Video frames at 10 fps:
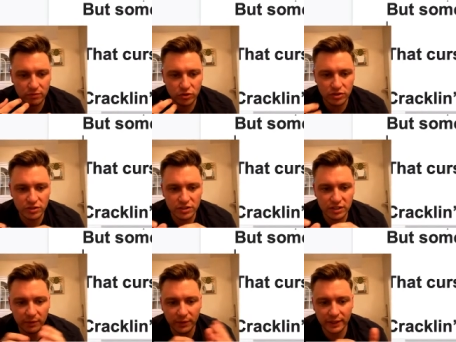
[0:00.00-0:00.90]
just
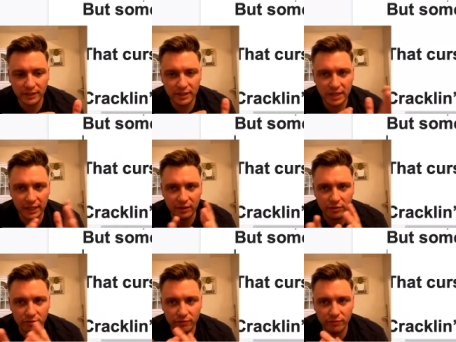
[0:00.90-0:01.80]
sticking with like the
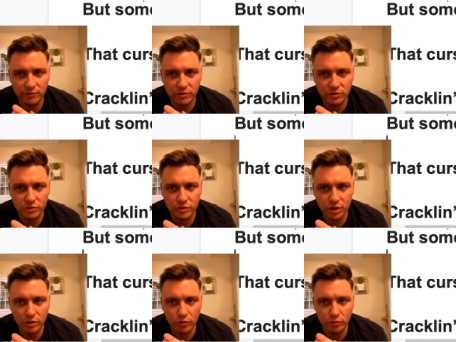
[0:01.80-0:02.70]
negative
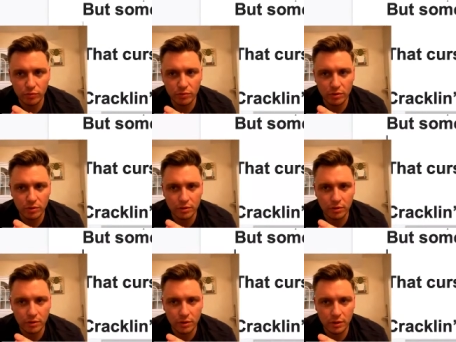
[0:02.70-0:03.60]
tone,
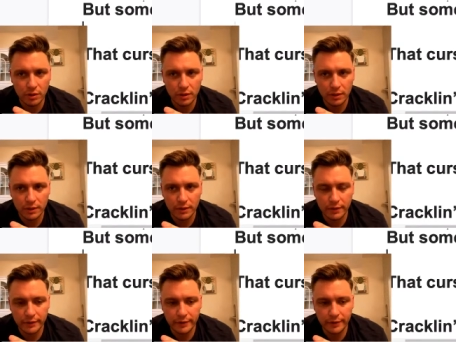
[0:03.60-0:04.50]

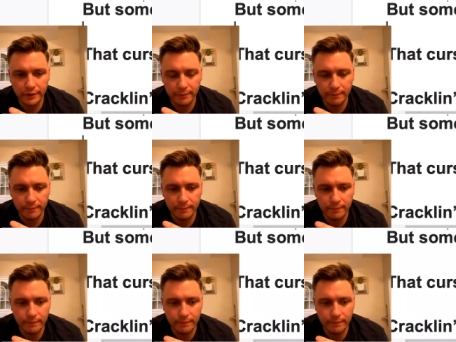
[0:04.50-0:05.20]
um,